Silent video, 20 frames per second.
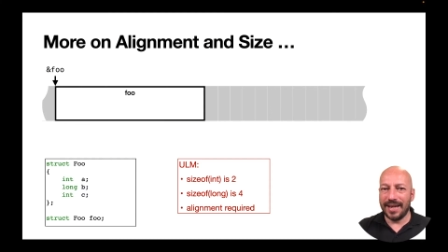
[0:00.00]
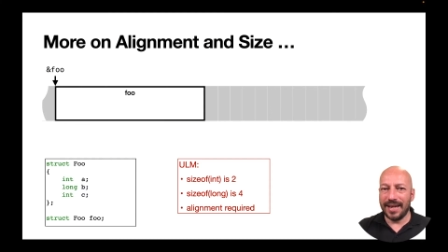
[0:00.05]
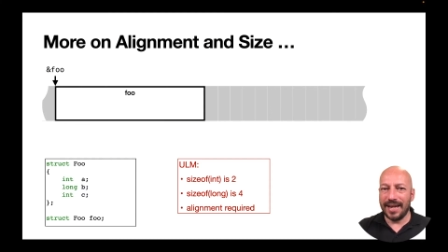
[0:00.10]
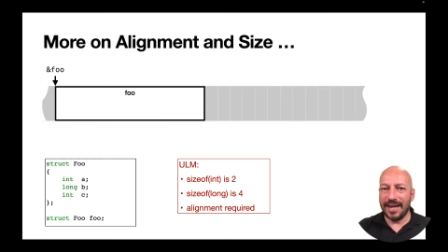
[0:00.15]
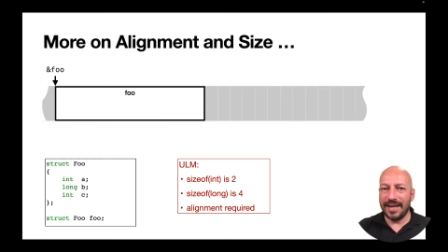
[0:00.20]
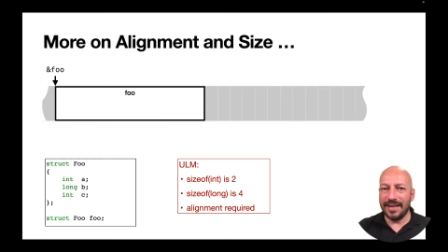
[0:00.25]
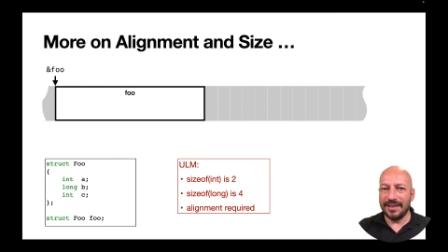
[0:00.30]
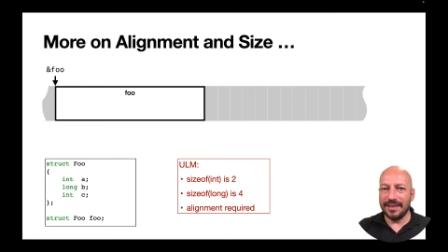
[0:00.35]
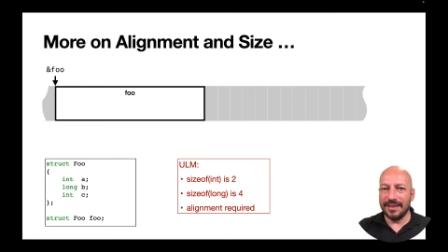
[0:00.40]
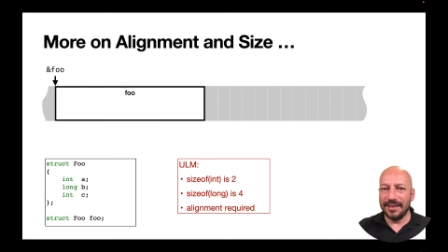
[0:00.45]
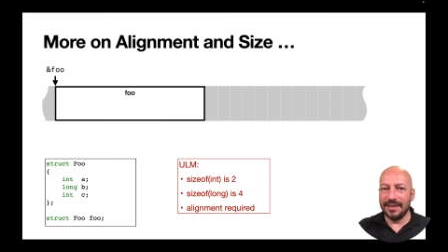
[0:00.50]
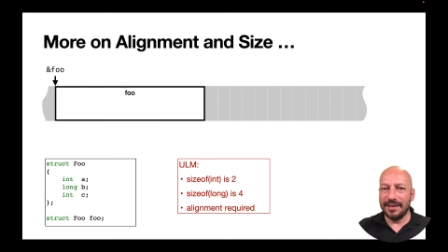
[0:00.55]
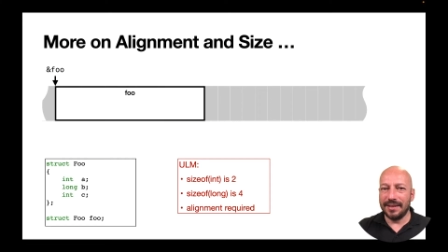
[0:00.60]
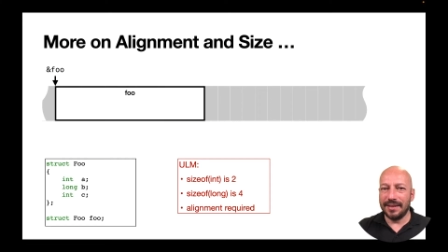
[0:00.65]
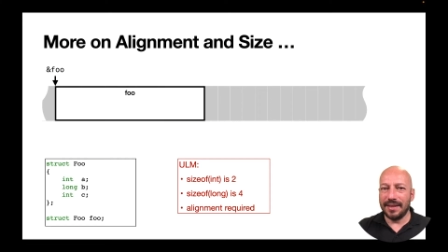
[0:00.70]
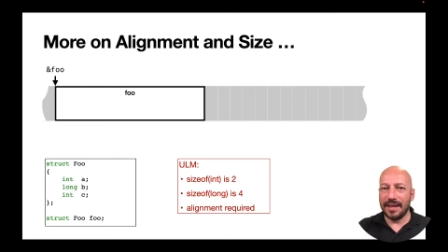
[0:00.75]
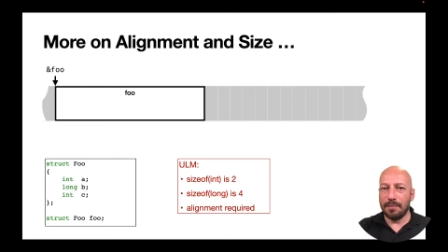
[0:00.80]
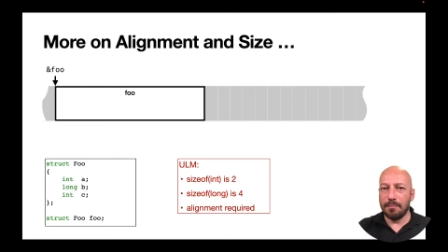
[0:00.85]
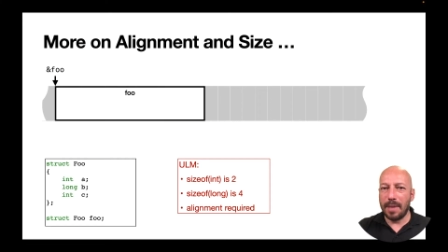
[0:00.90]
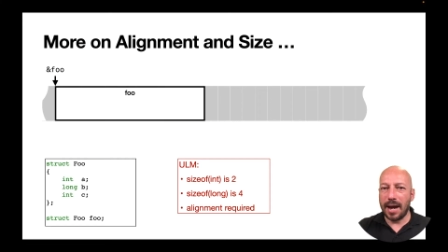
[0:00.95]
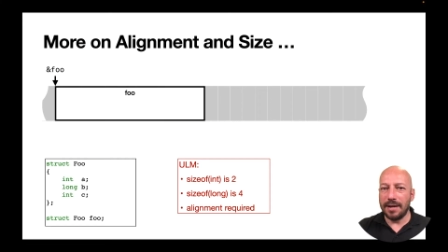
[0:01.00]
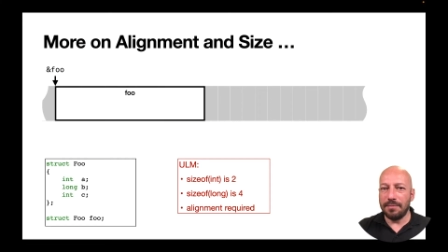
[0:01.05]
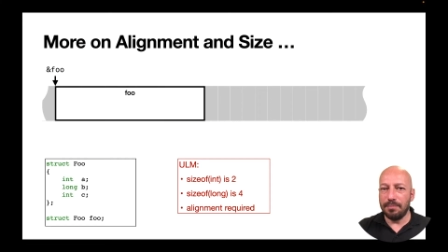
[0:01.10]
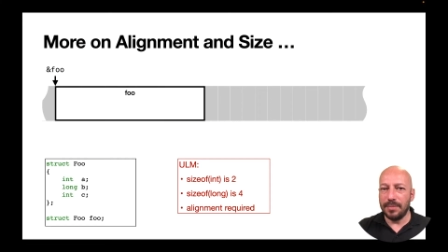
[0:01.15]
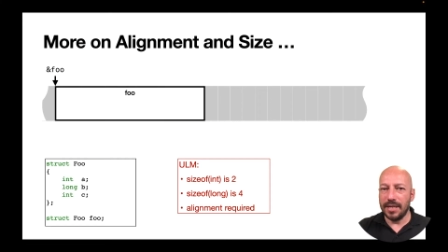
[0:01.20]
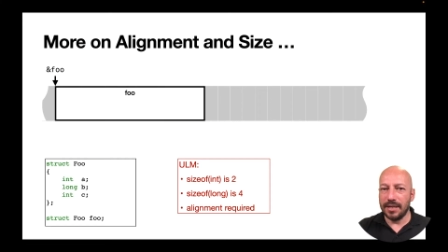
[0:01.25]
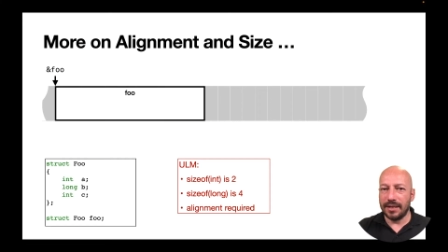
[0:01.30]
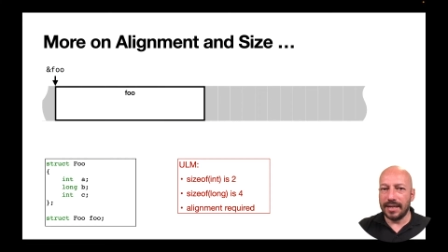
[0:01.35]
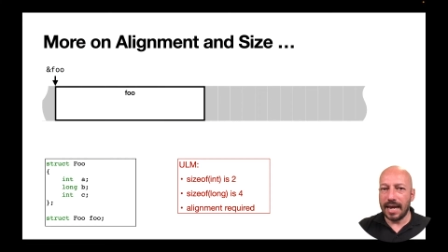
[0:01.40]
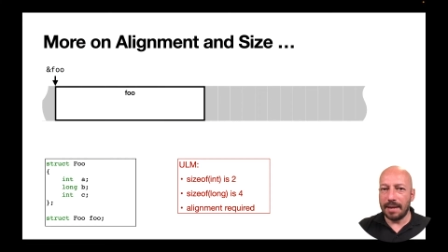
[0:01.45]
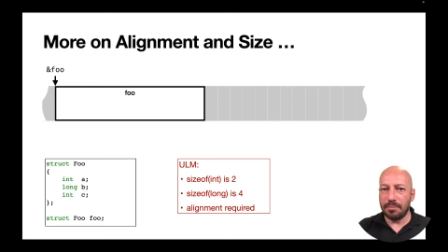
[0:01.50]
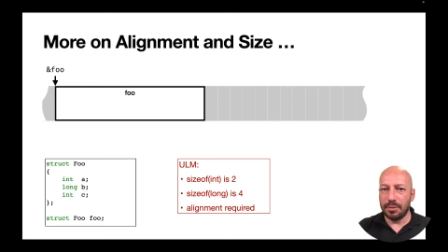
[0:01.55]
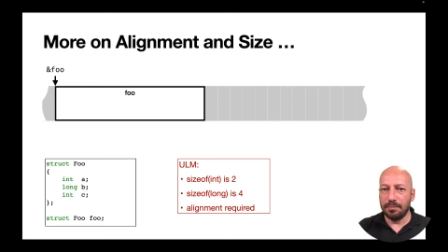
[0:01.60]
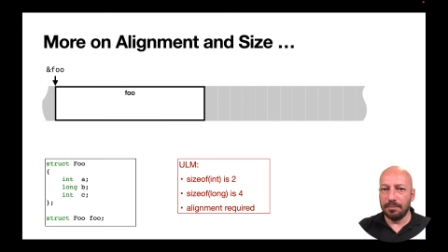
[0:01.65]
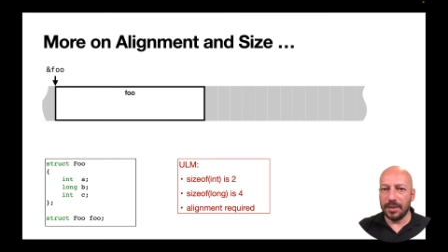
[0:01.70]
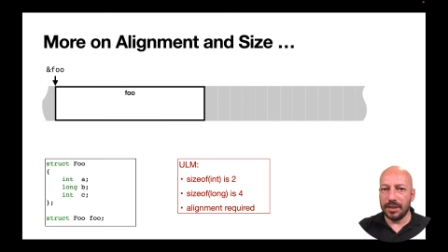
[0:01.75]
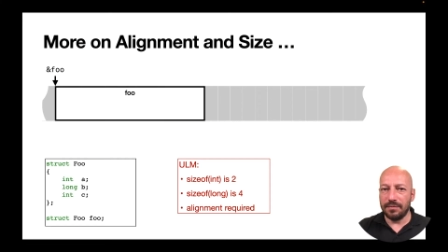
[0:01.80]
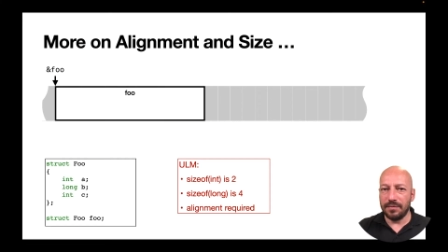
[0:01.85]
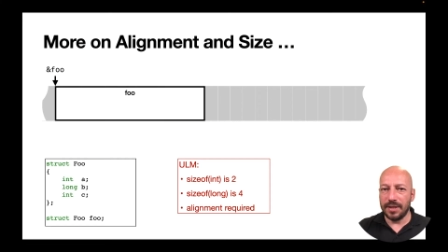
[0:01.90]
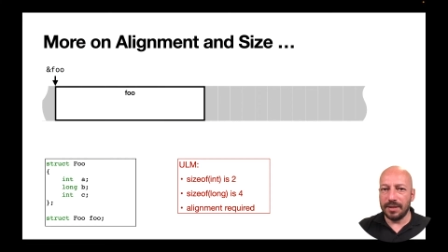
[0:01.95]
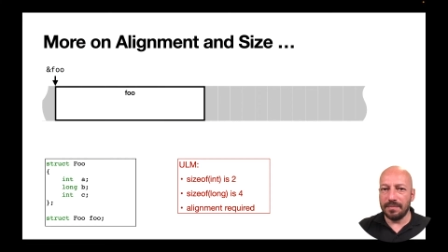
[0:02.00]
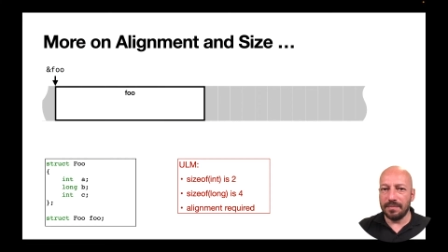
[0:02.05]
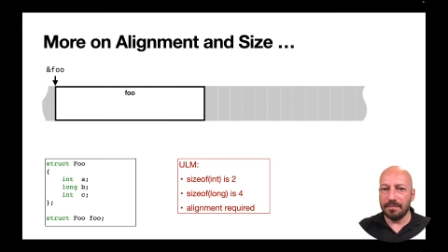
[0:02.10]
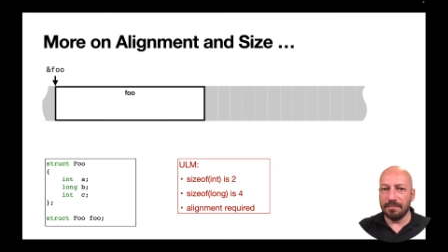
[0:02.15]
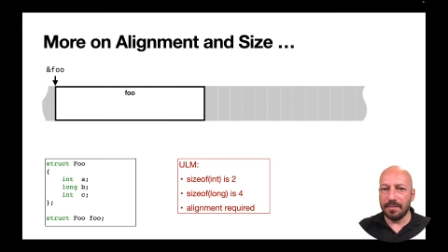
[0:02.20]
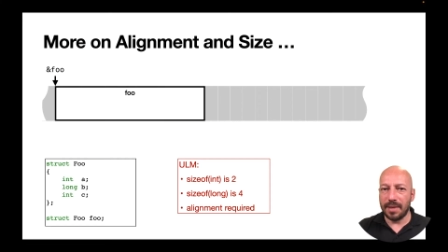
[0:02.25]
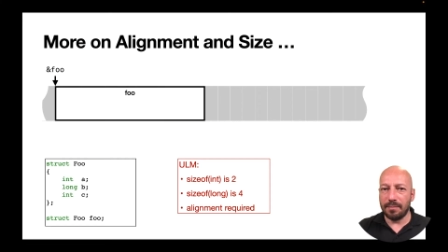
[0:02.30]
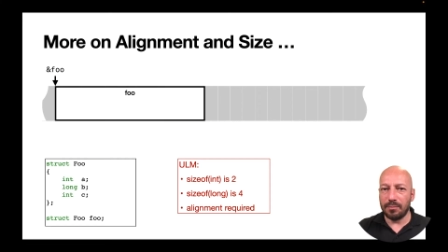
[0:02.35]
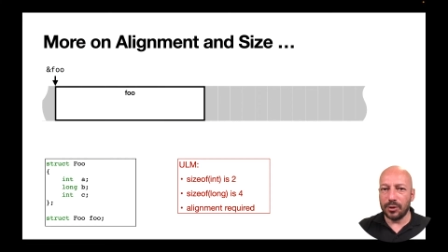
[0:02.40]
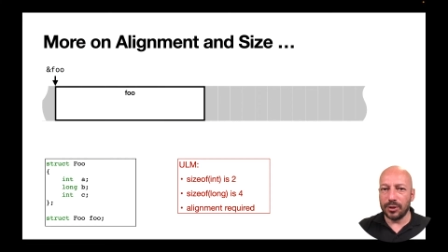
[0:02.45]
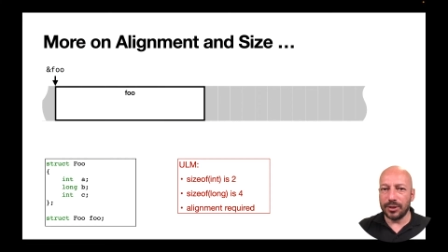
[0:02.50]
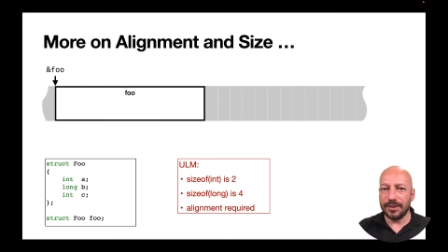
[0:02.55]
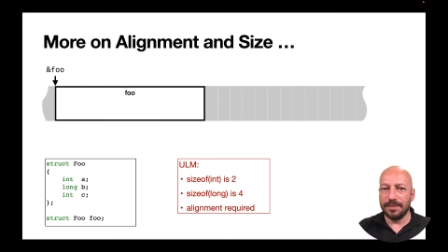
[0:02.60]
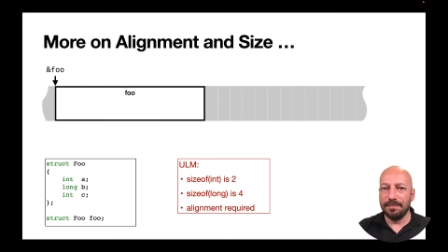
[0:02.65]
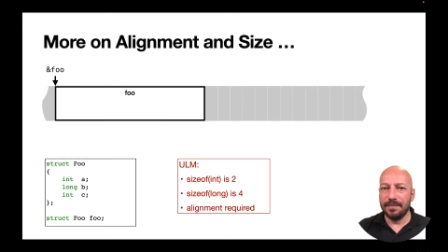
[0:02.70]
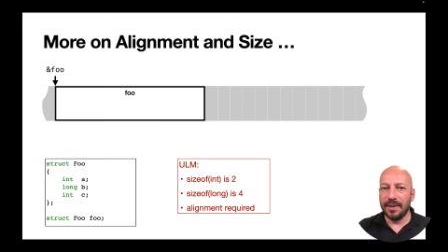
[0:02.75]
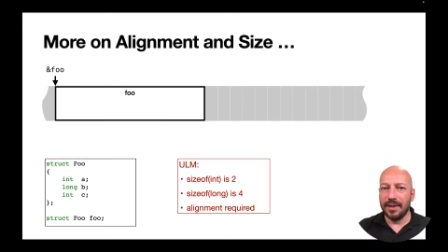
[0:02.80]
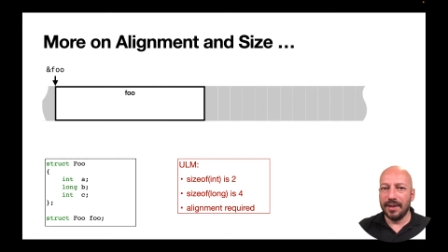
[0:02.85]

and there might be a gap between members.